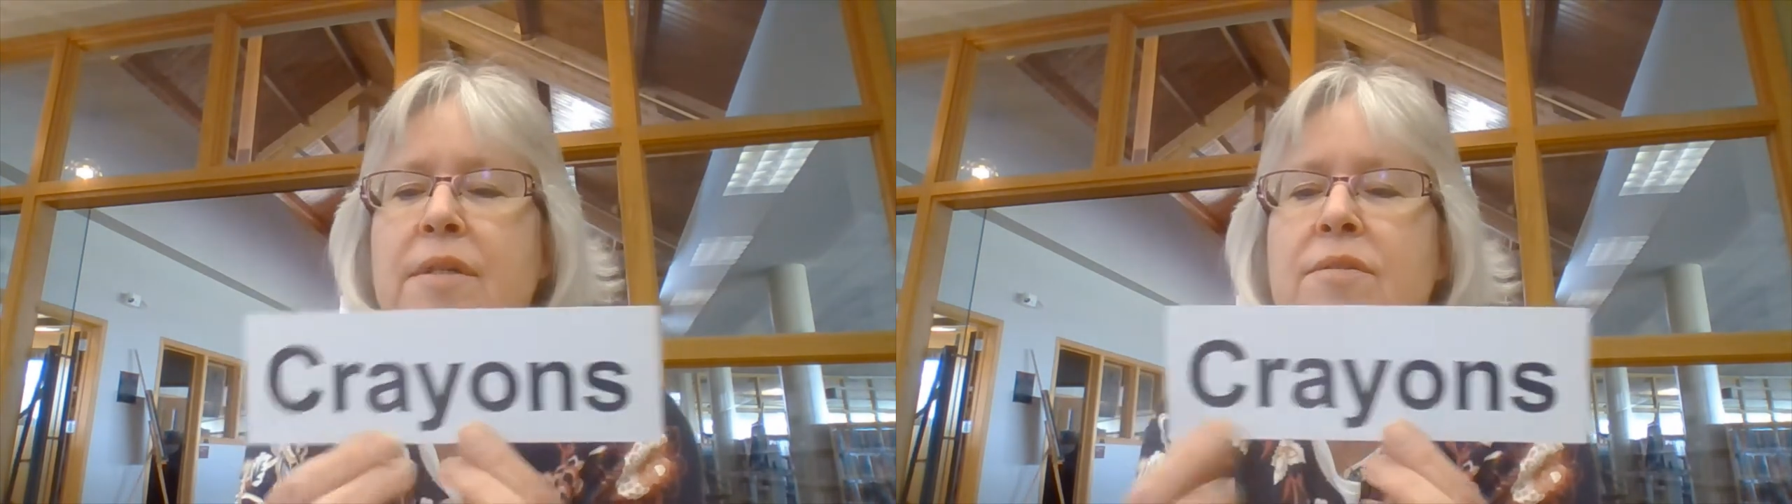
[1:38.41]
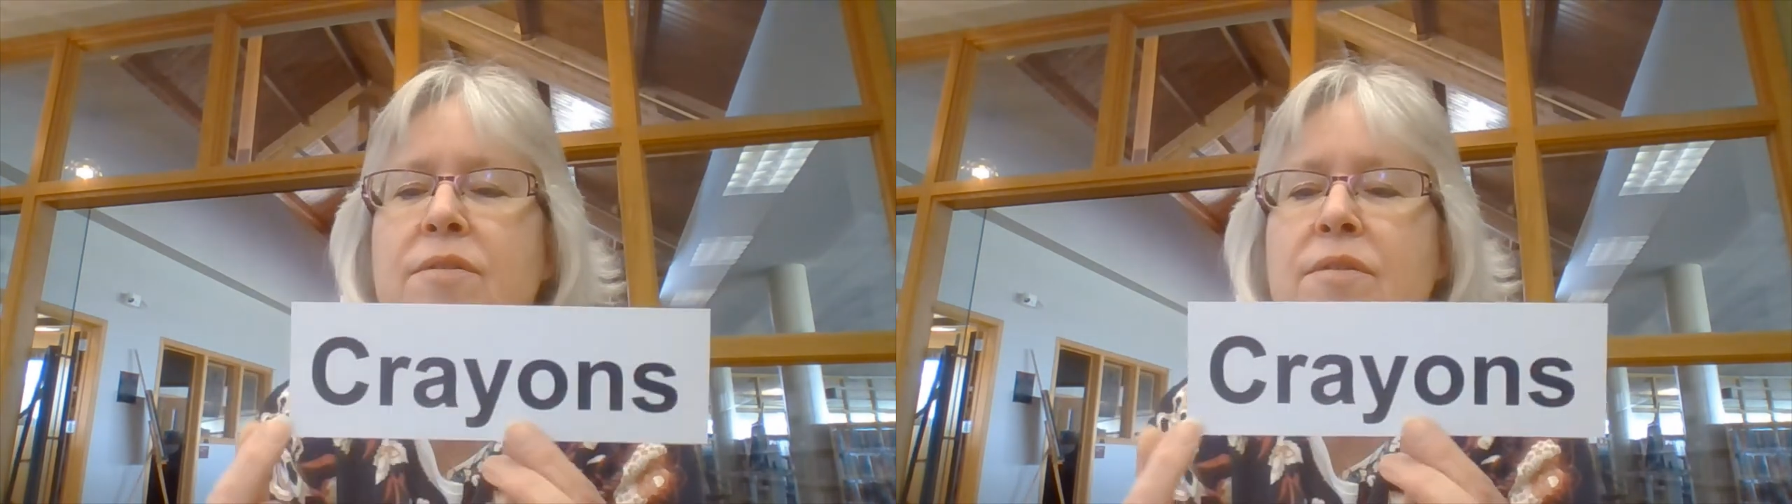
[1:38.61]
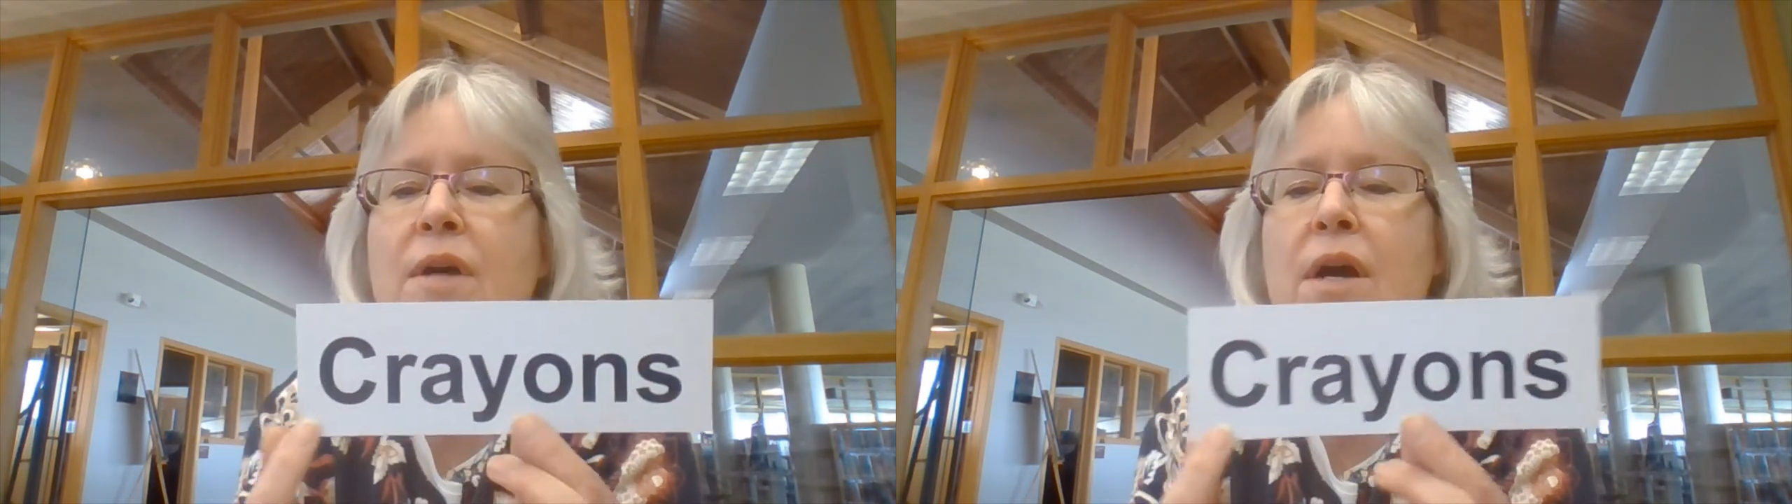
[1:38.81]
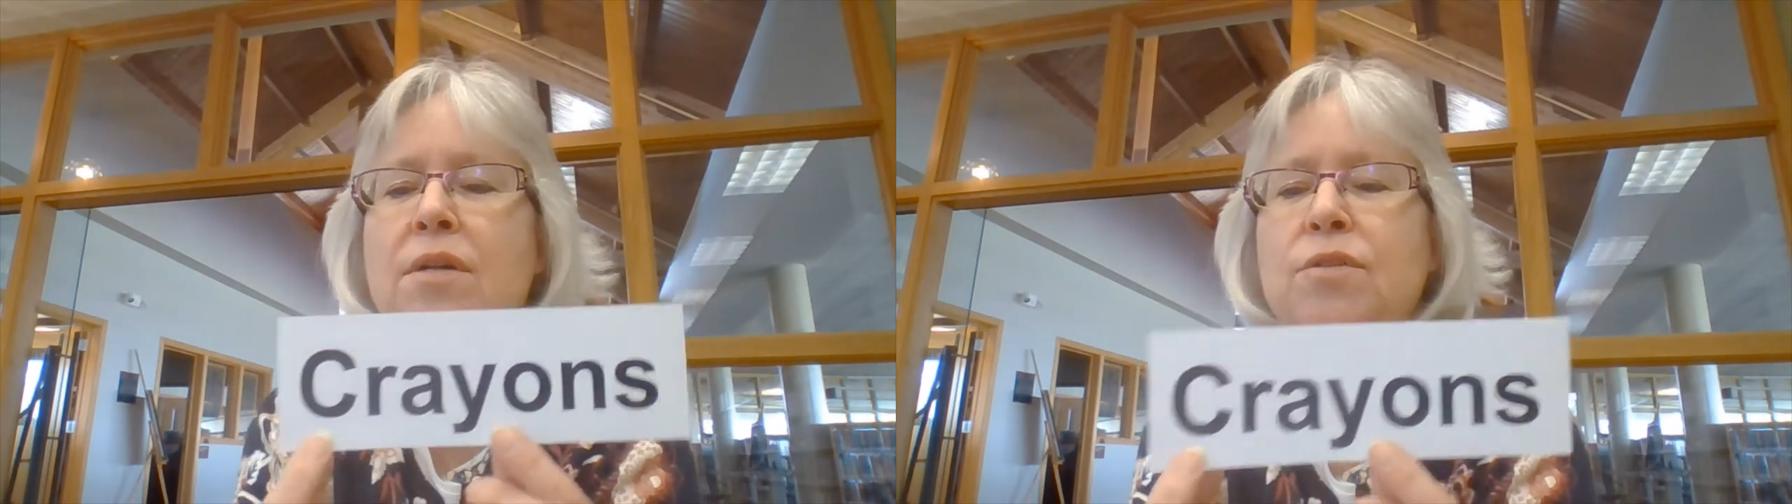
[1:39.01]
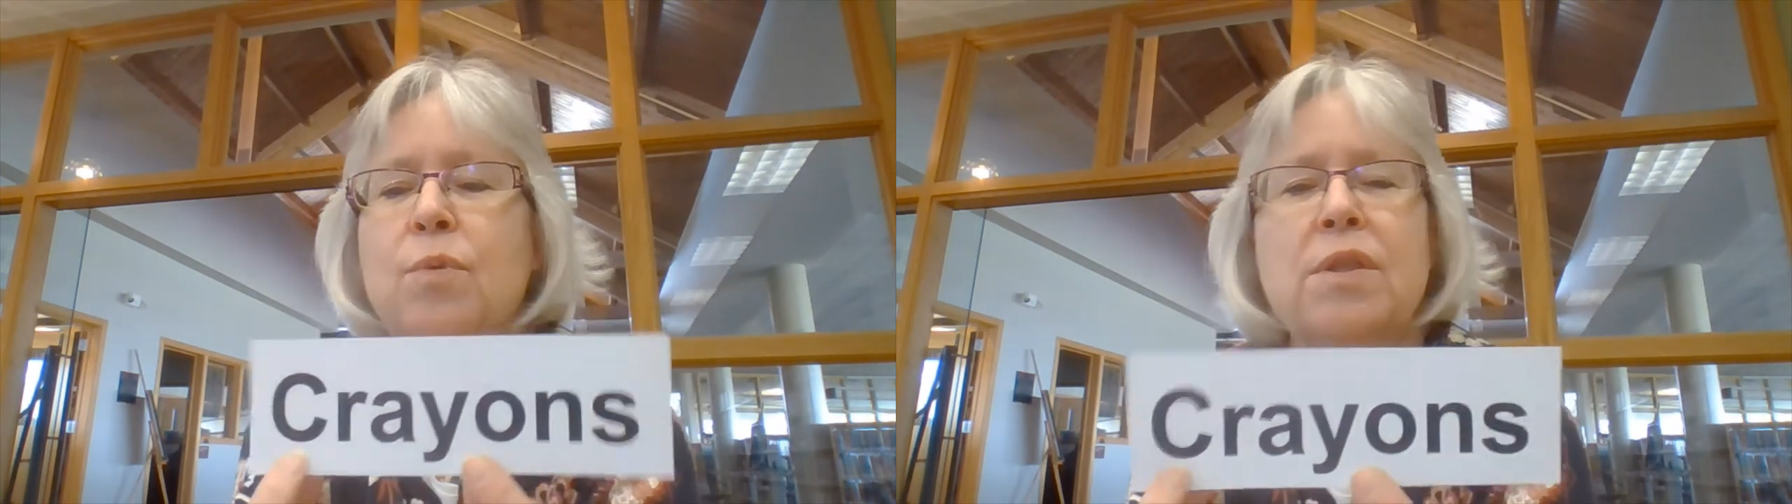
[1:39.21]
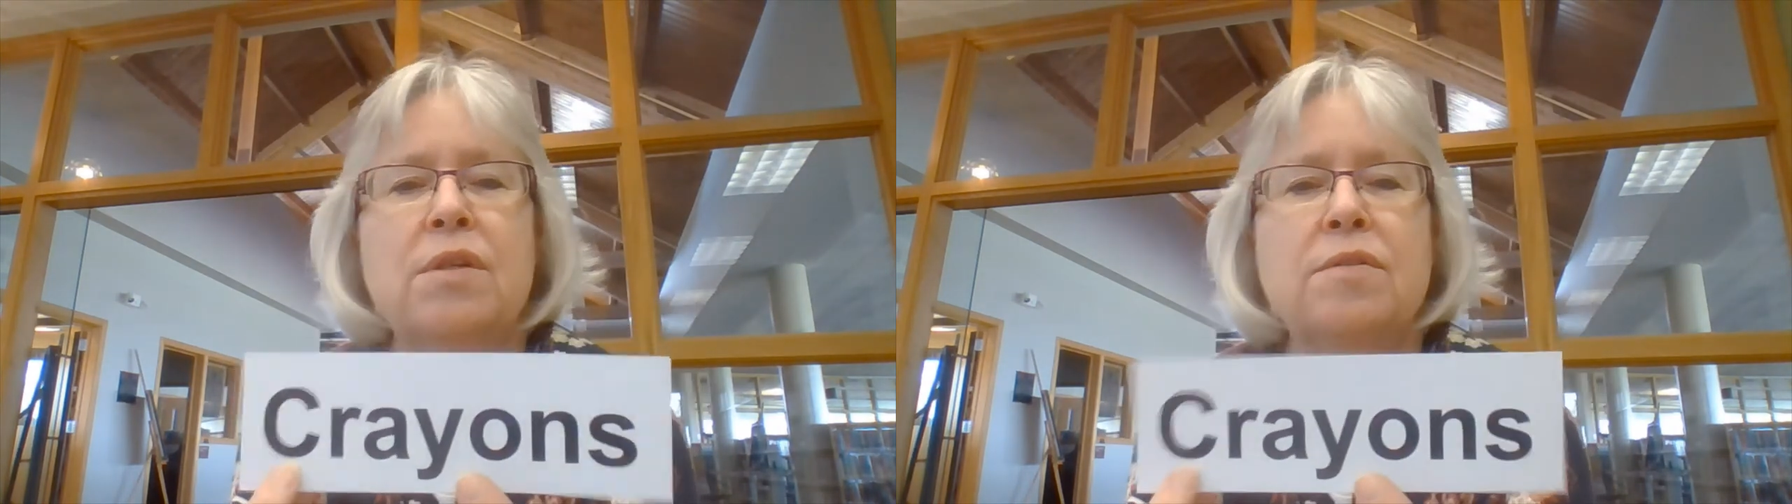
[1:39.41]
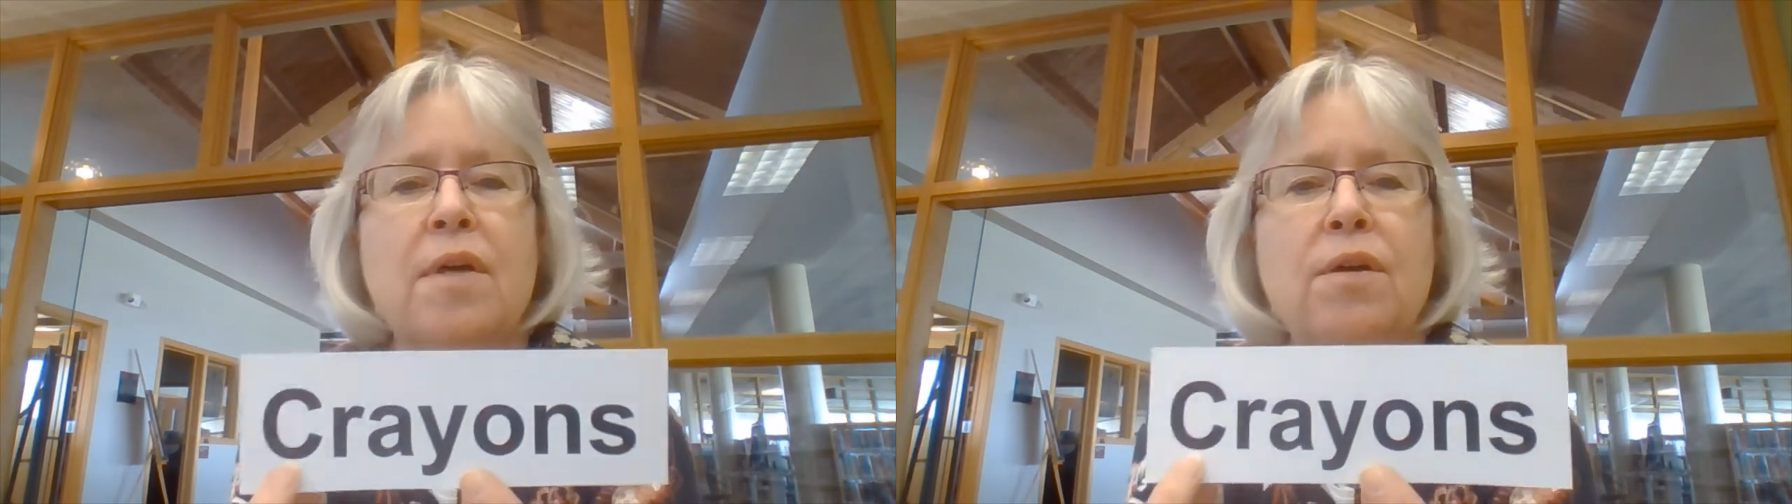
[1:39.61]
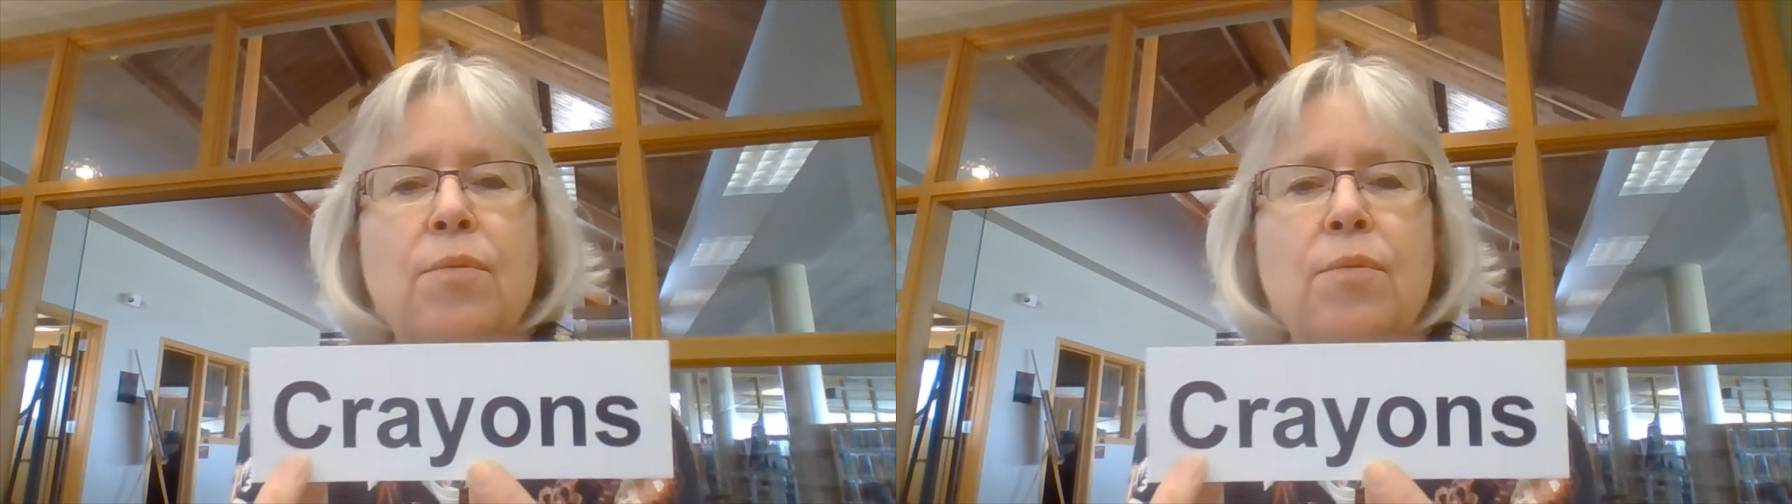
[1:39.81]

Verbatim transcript: It starts with this letter